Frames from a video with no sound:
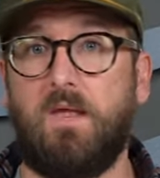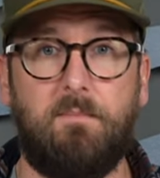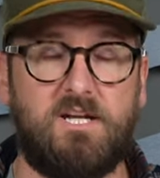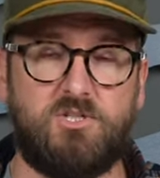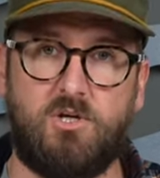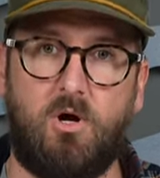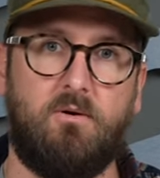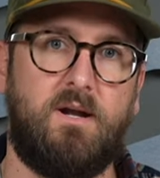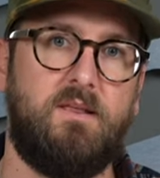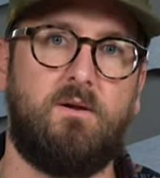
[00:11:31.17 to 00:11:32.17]
I mentioned
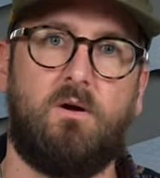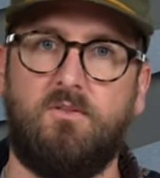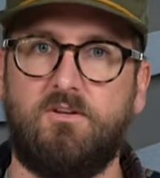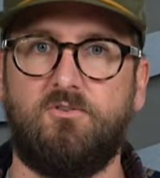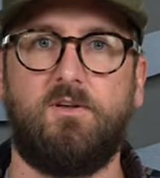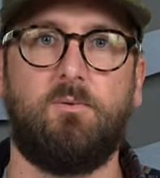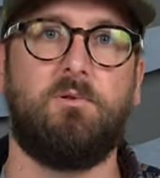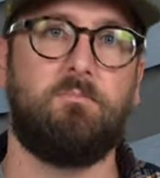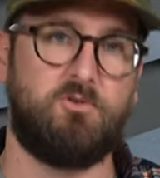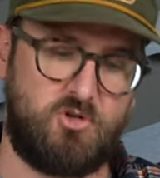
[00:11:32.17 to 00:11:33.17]
already that all these are
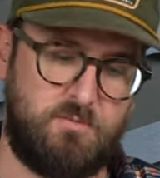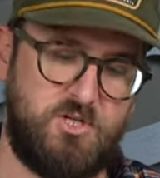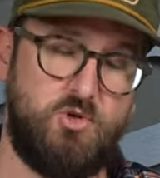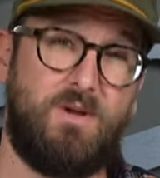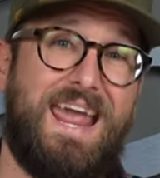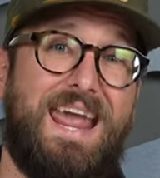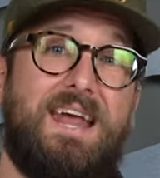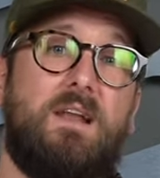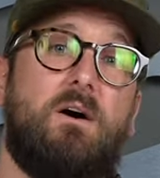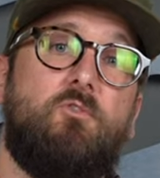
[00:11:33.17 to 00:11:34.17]
available in prescription. You
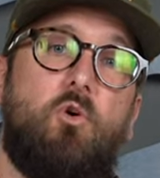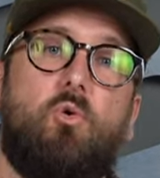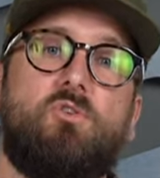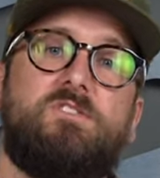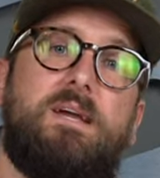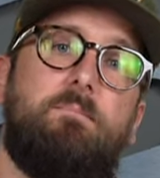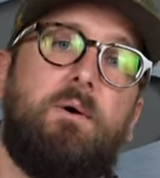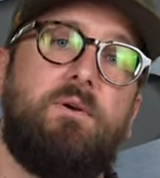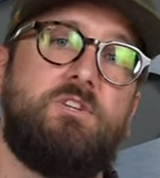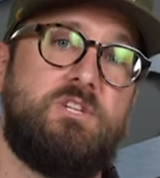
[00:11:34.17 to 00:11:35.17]
can, of course, get
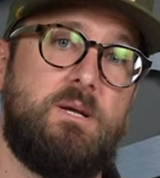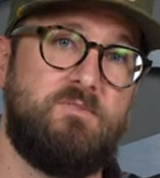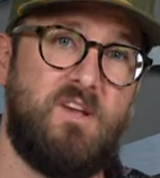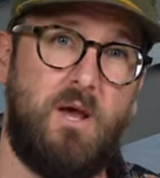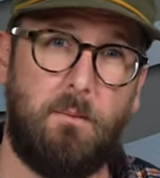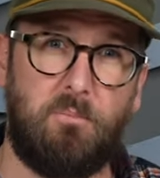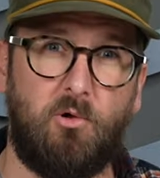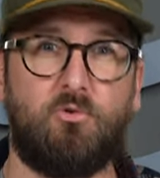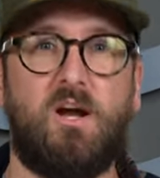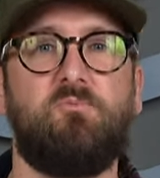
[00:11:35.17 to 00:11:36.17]
Maui Jim's
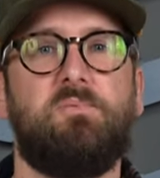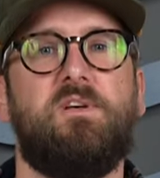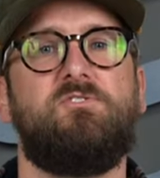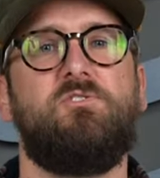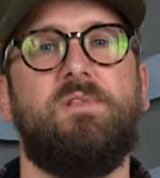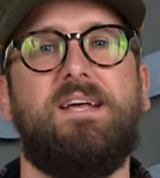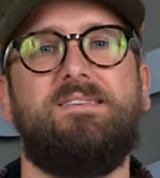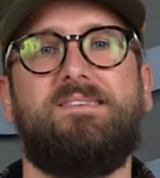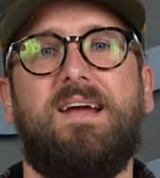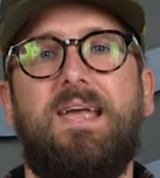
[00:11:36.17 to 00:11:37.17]
Polarized Plus 2
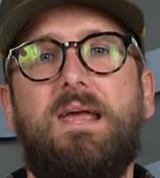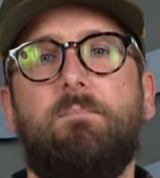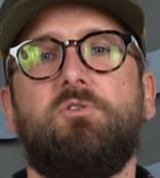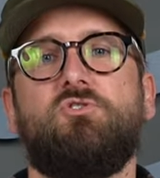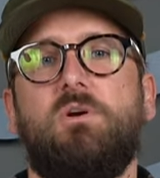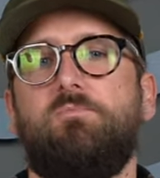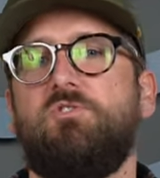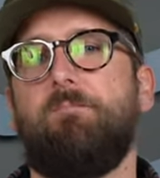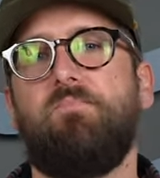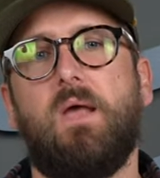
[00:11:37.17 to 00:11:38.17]
Lens Tech in
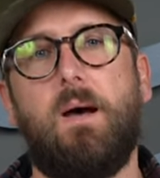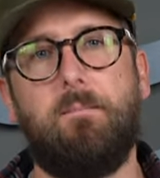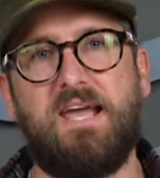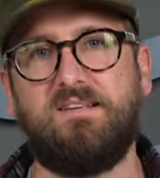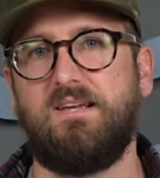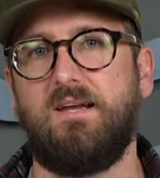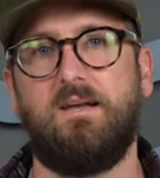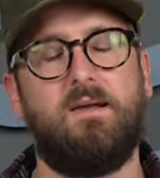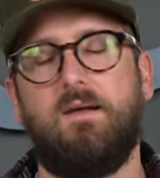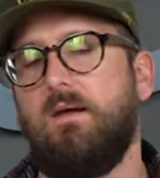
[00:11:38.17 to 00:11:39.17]
prescription. Amazing.
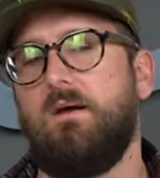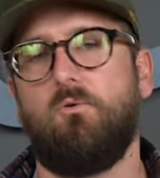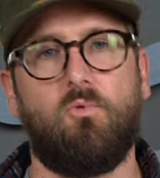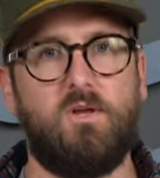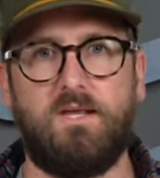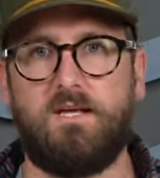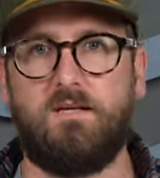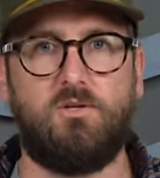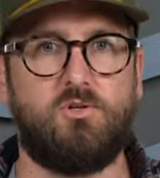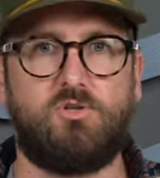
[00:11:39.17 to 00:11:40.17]
Really,
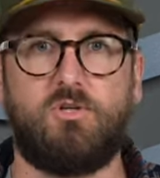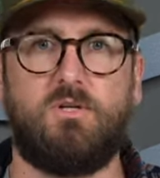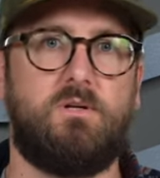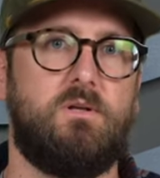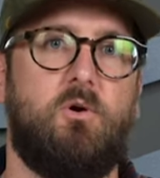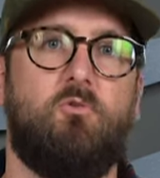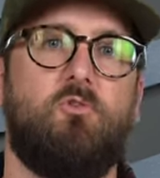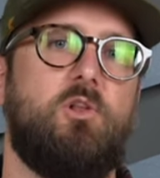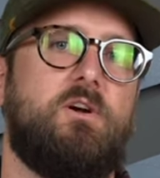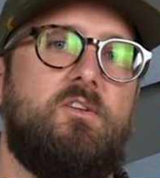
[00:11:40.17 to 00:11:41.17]
you shouldn't
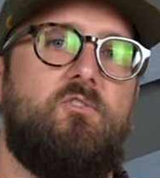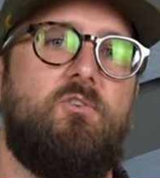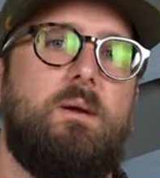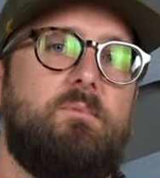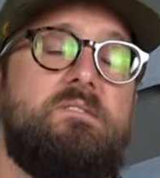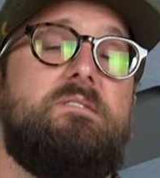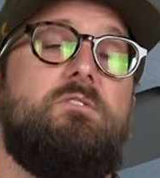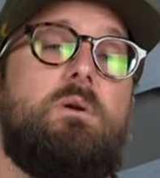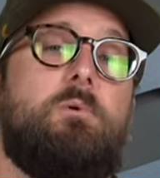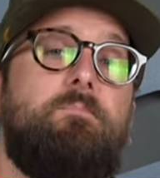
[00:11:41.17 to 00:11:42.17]
overlook this frame because it's
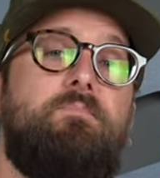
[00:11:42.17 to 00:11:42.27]
incredible.